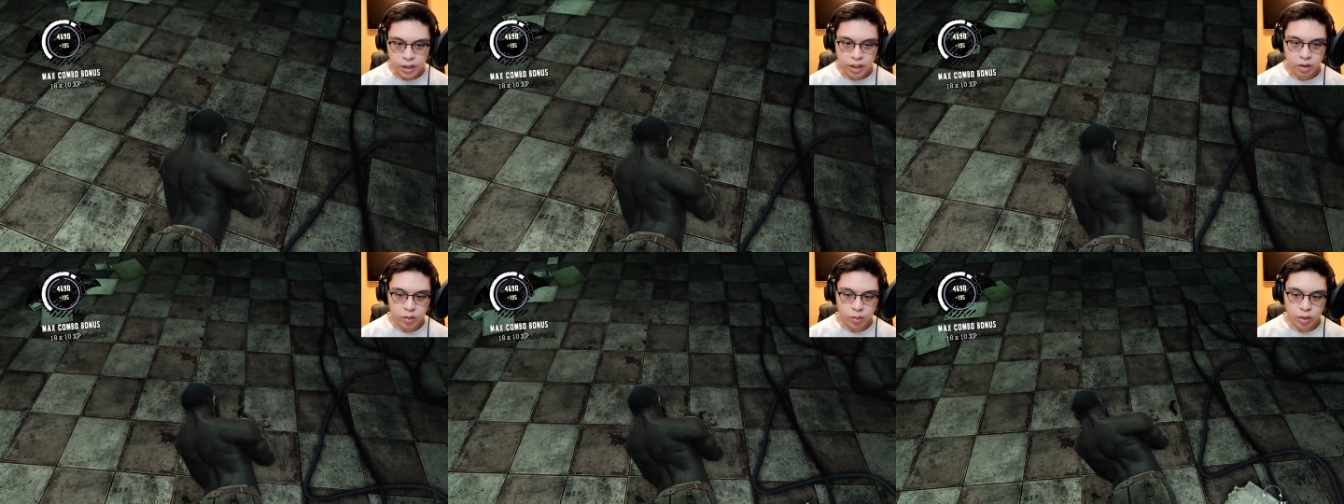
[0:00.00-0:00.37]

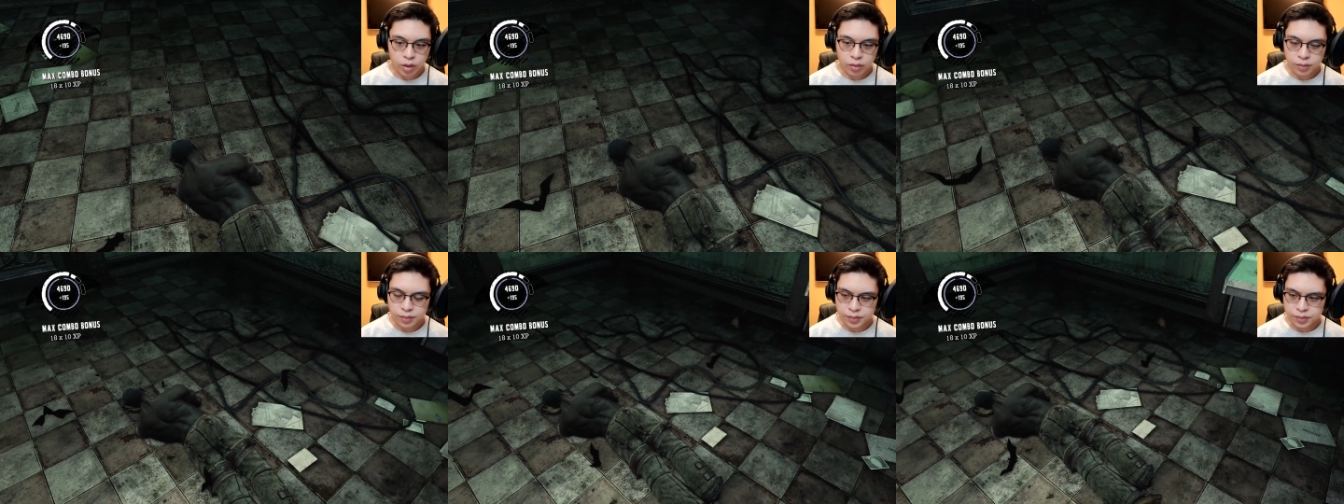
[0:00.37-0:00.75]
Later,
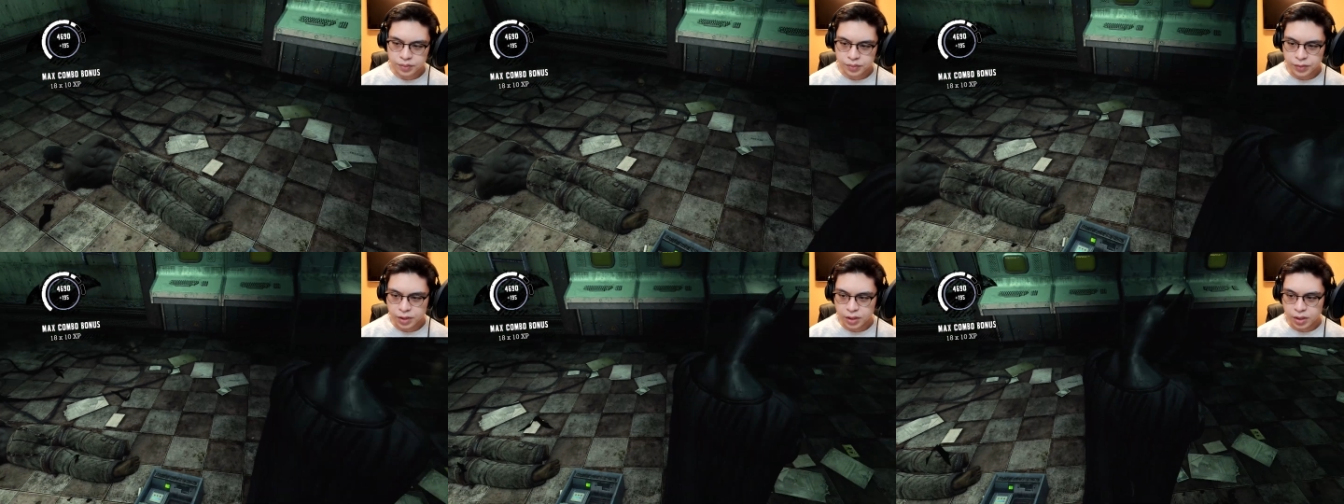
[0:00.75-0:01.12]
bro.
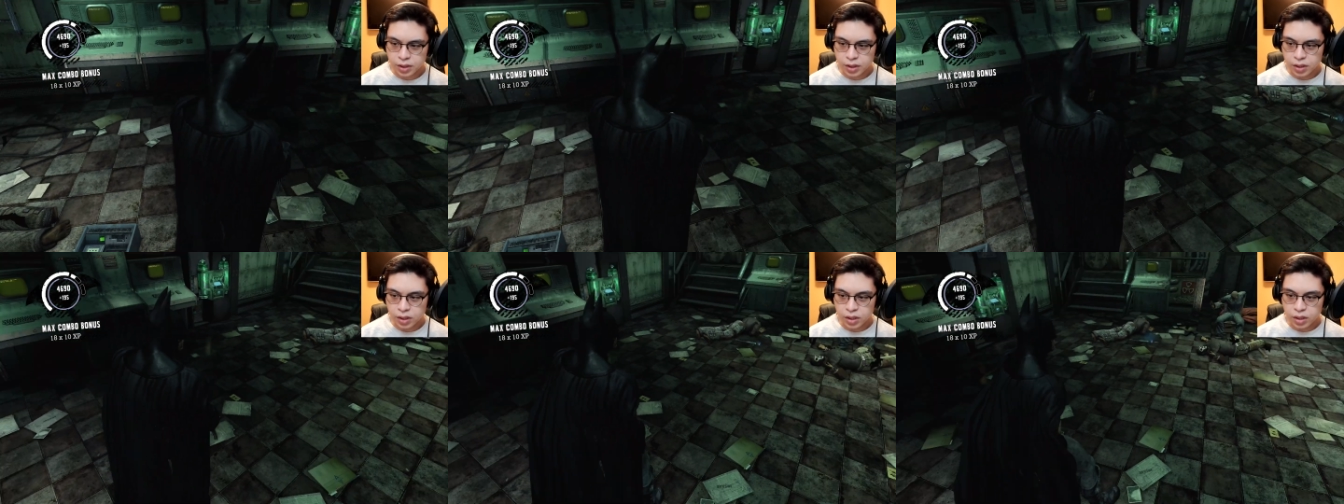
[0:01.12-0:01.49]

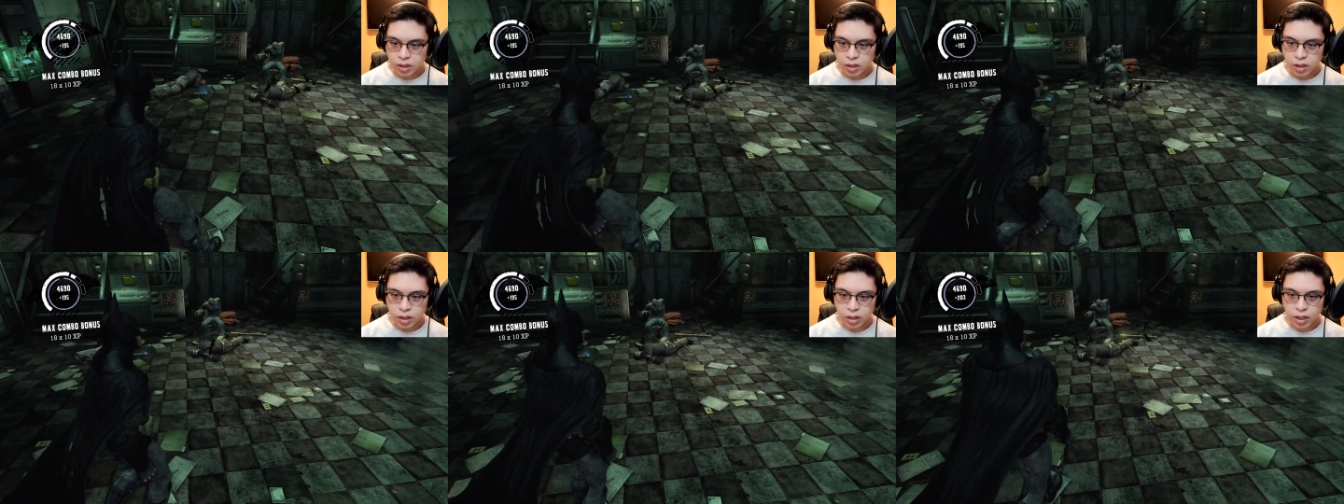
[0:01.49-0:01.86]

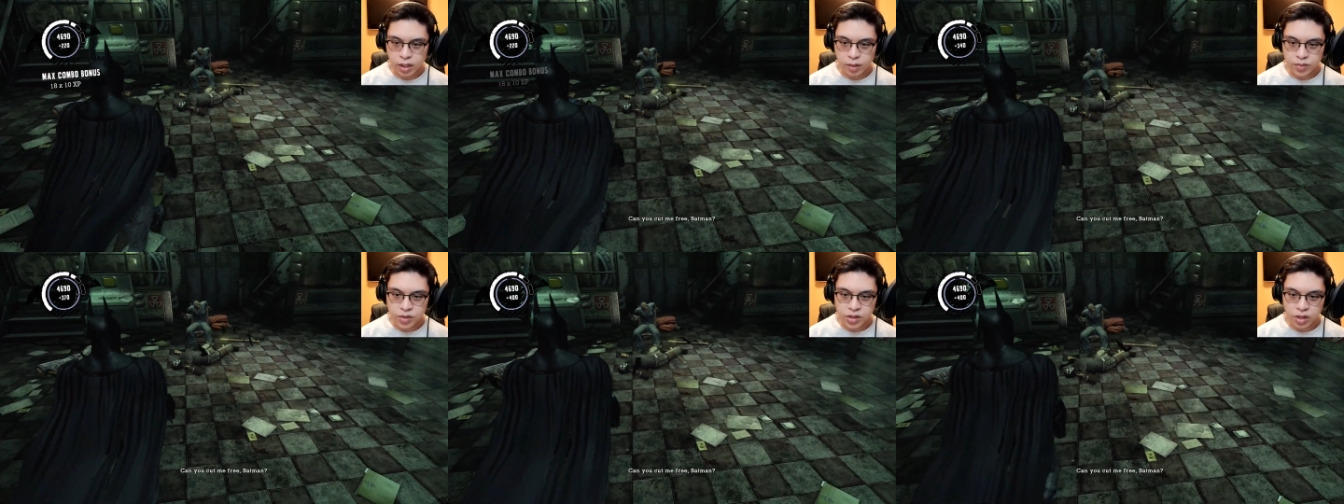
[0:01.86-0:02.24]

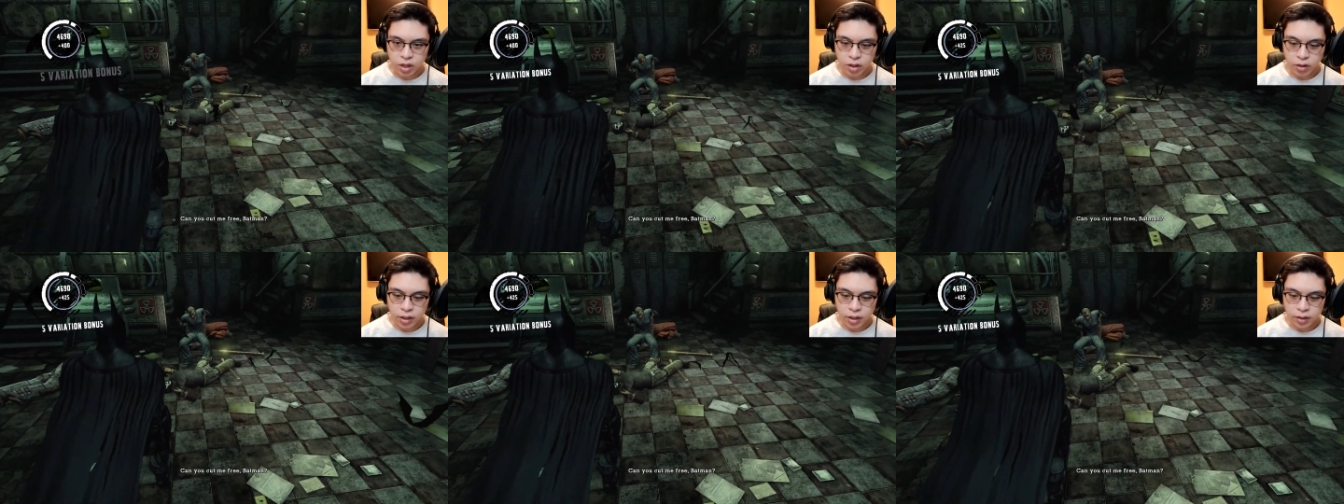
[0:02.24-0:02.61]
Alright, I'm
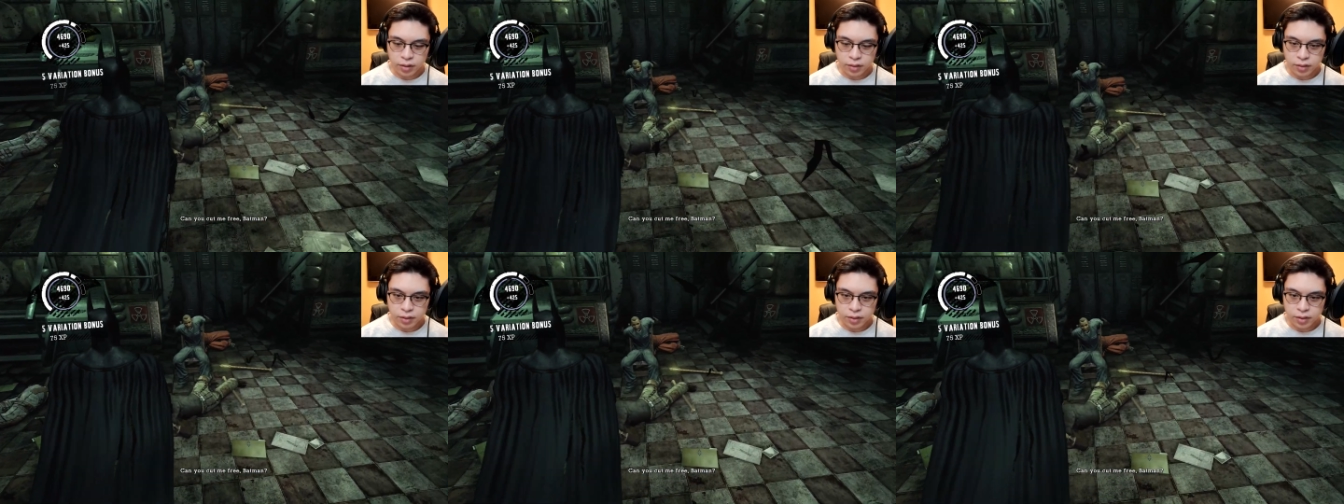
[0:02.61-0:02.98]
sorry.